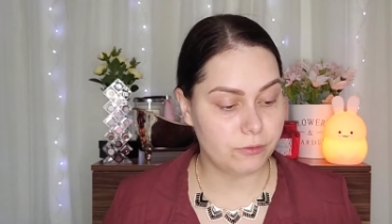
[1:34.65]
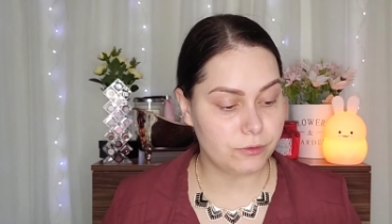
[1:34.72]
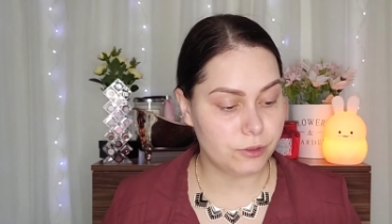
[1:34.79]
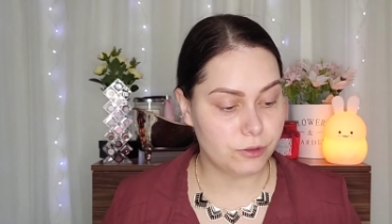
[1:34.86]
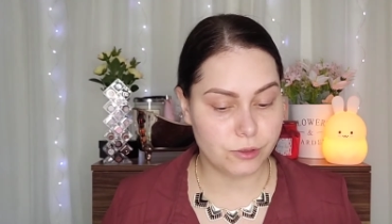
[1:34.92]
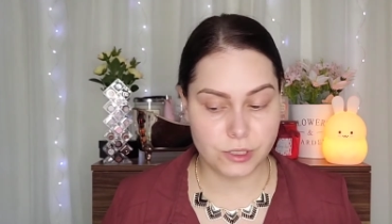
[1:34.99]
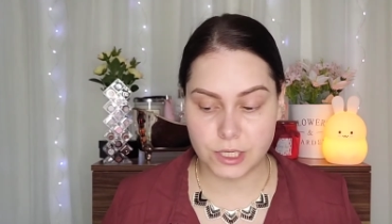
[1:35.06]

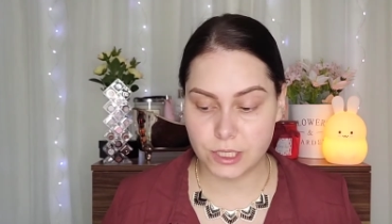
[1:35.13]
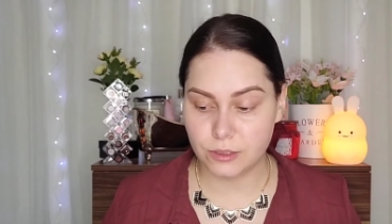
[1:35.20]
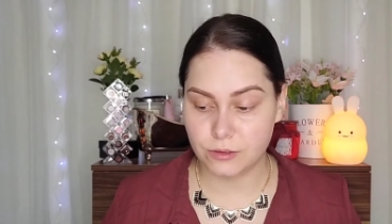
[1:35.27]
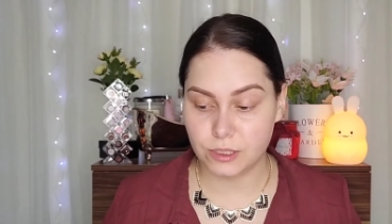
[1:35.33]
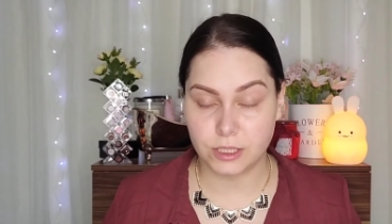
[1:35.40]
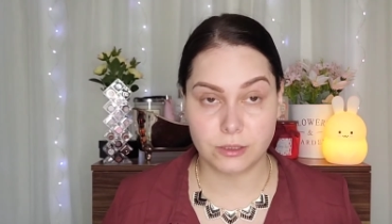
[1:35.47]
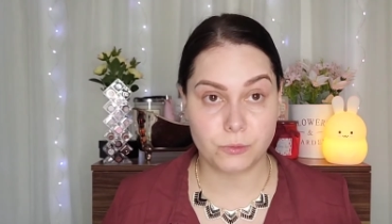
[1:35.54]
You don't need
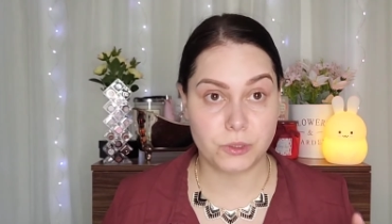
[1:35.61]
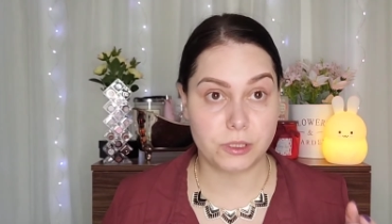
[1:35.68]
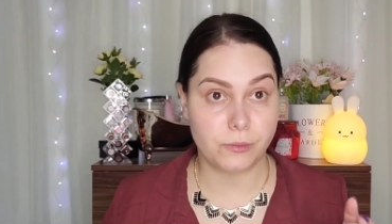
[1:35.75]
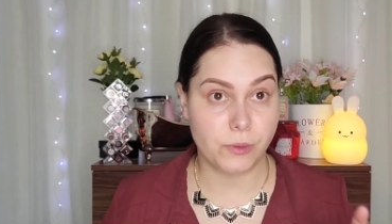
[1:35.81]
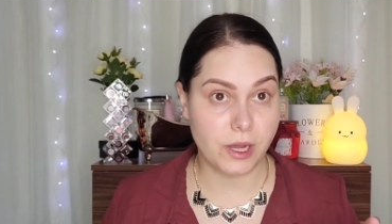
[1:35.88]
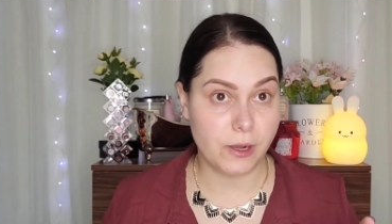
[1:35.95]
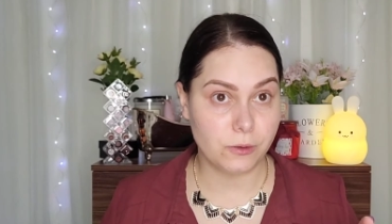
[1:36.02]
to set it with the
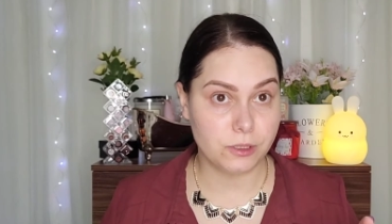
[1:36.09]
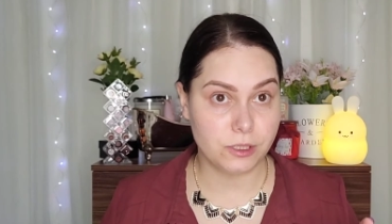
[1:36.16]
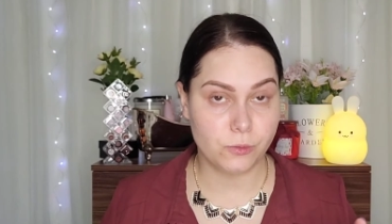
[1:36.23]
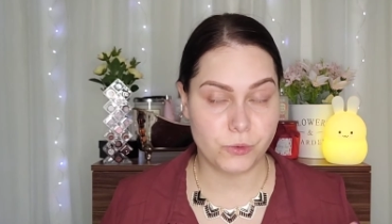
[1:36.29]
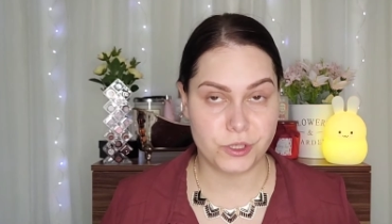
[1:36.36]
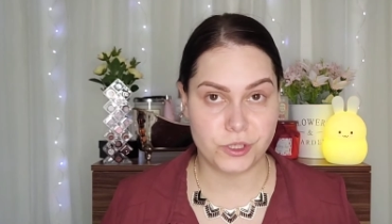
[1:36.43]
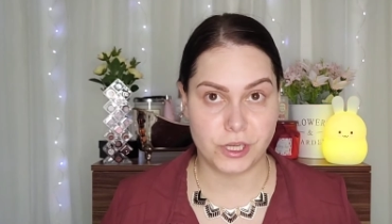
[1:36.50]
powder,
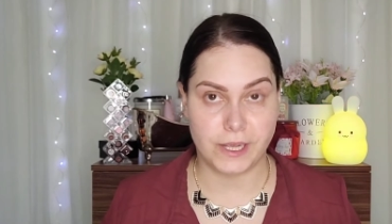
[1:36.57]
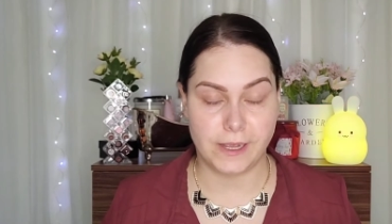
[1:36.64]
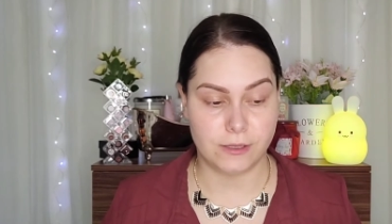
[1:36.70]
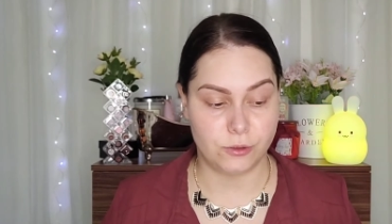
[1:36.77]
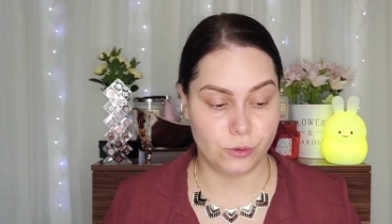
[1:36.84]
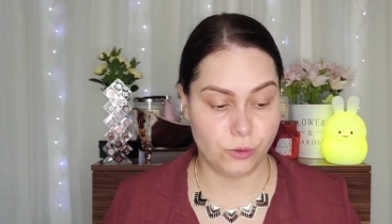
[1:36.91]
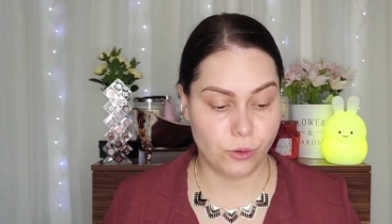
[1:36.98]
which I
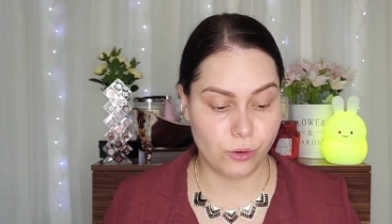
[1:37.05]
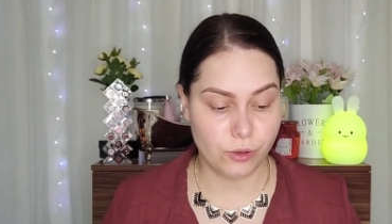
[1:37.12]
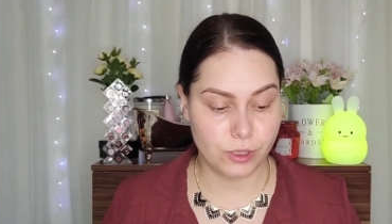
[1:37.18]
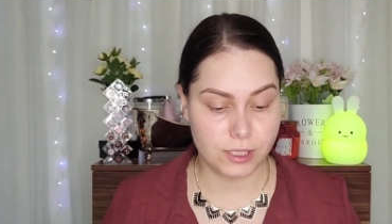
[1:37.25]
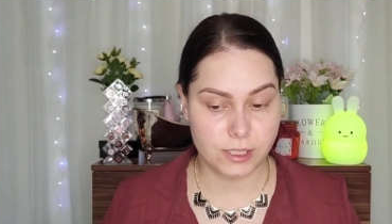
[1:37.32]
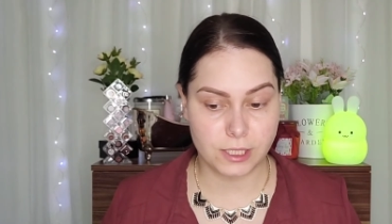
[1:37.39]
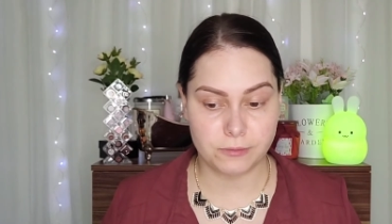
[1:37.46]
adore,
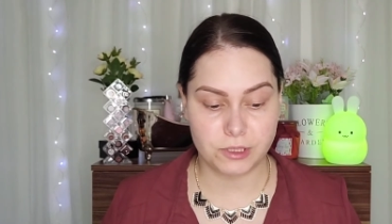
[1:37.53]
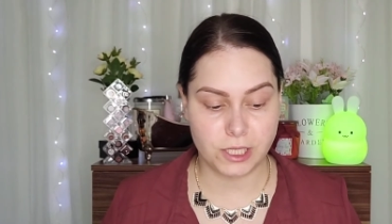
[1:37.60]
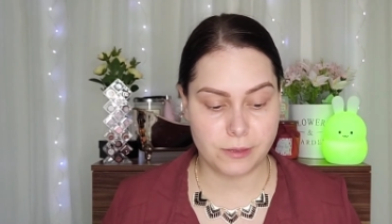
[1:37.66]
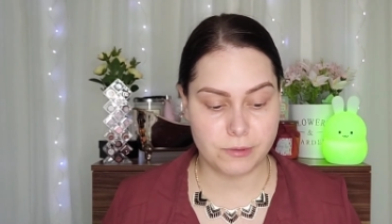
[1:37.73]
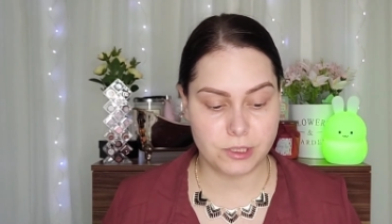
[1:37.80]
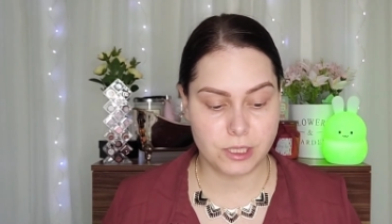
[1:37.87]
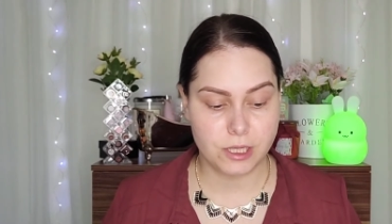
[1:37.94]
because
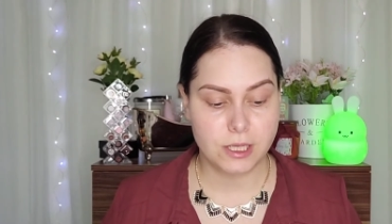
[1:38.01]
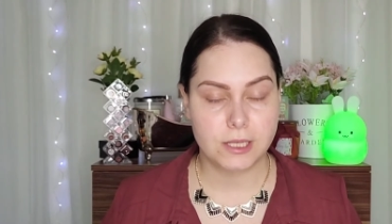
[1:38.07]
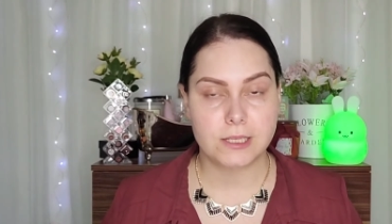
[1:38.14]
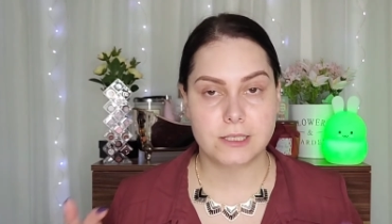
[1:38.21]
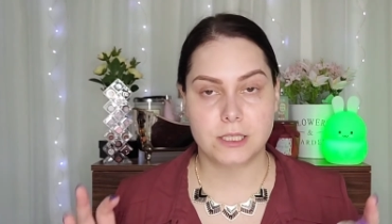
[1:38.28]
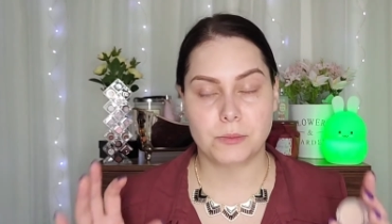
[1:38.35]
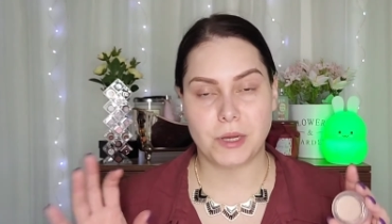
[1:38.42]
sometimes
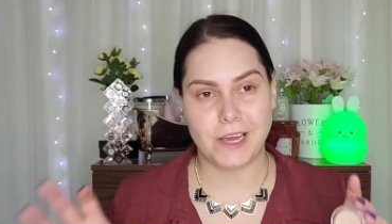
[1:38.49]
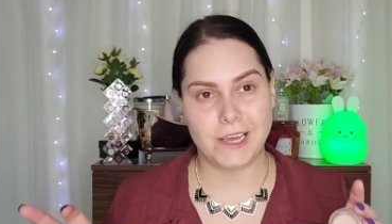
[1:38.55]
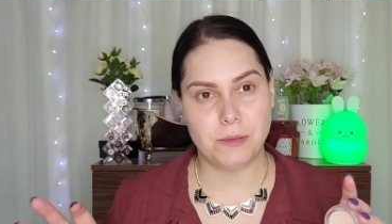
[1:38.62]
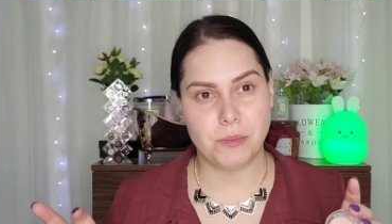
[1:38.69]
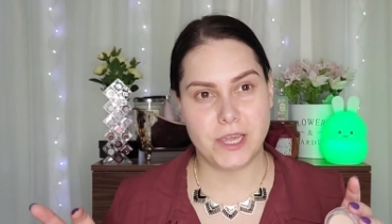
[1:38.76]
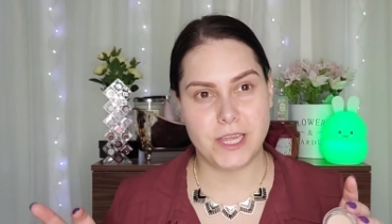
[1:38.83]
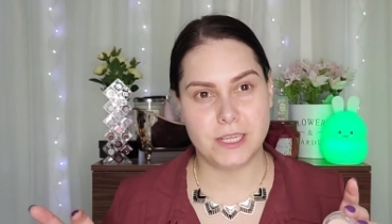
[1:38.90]
some eye
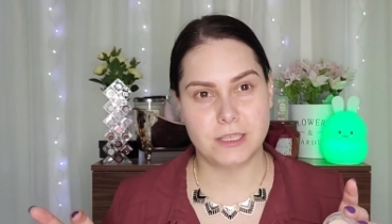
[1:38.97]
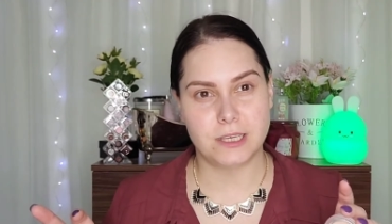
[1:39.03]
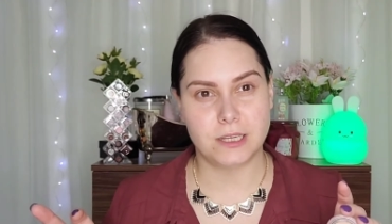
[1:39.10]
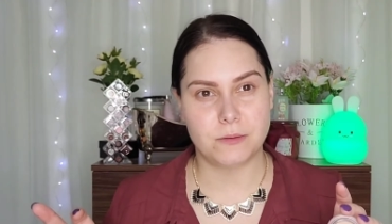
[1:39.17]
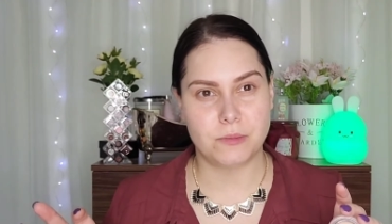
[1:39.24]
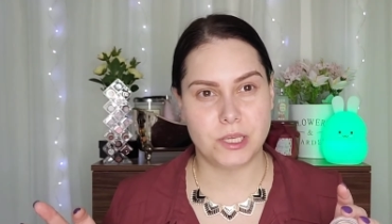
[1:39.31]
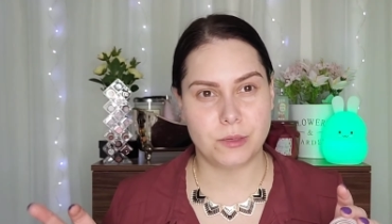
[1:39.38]
base
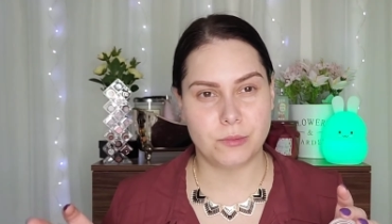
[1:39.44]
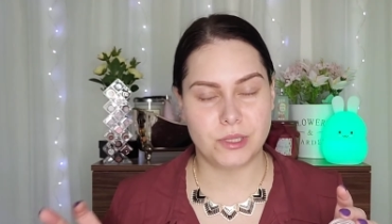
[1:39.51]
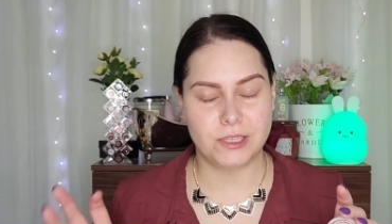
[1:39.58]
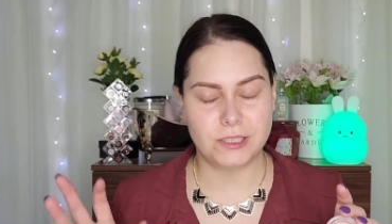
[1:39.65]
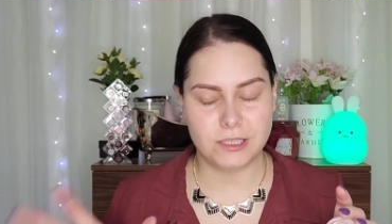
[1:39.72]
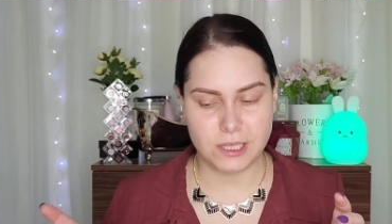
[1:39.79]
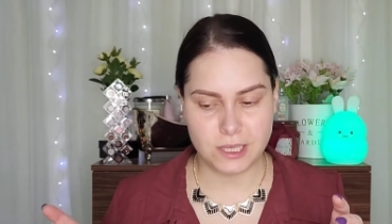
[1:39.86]
can be a
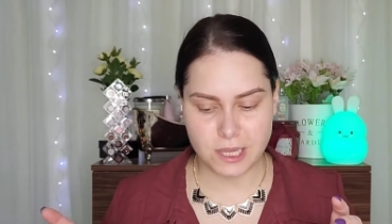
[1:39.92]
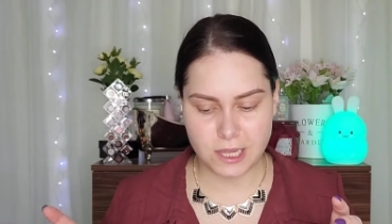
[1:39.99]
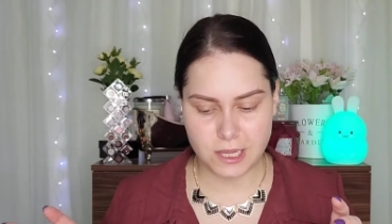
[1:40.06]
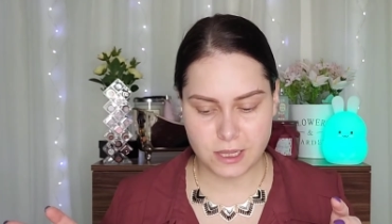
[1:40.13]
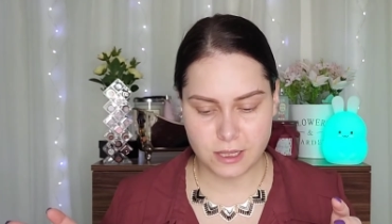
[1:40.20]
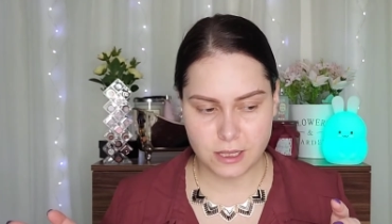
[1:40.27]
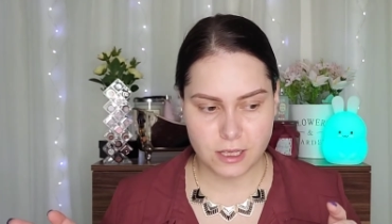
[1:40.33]
bit
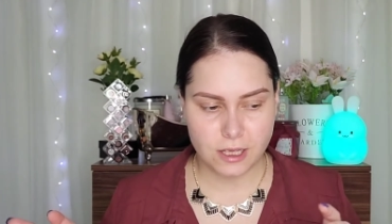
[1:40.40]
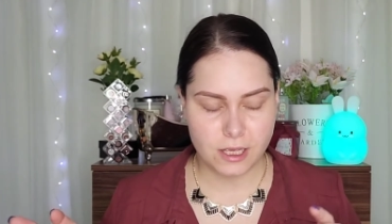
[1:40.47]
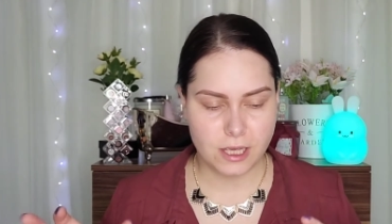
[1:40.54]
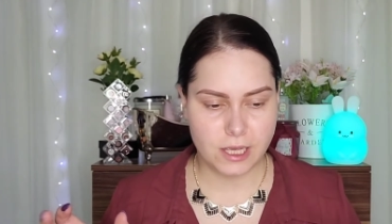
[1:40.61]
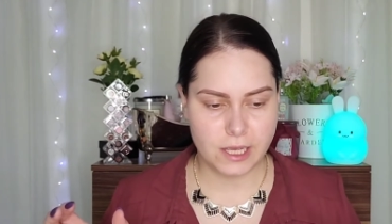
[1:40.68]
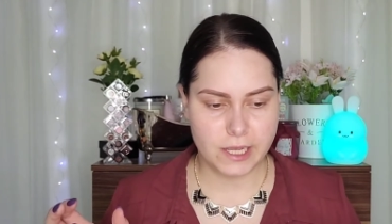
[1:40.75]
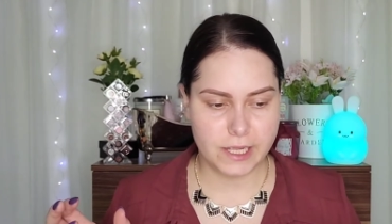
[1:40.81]
sticky
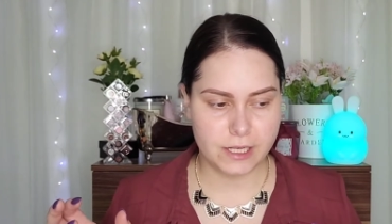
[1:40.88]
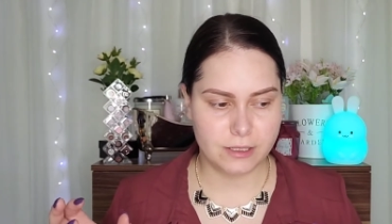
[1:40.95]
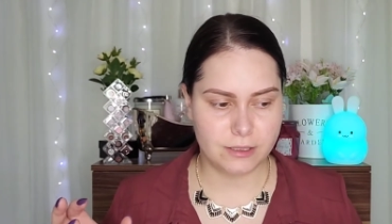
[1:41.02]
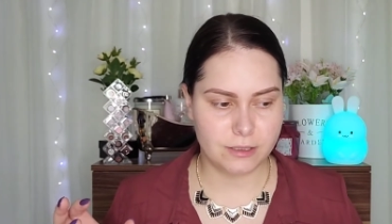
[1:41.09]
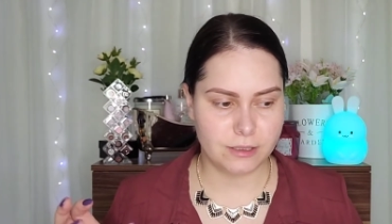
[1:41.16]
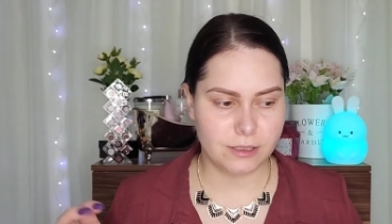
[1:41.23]
and